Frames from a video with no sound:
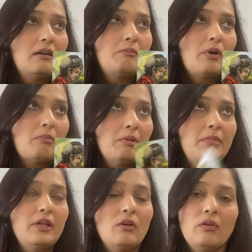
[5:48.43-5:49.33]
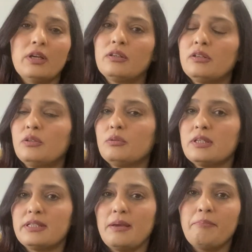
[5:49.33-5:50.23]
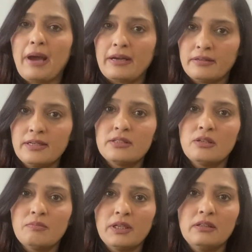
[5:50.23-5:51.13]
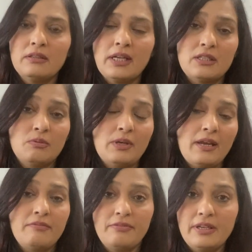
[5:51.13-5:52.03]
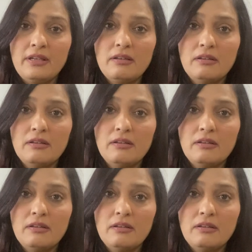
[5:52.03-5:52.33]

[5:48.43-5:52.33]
Probably you're going into the same pattern as your mother. That's what I feel.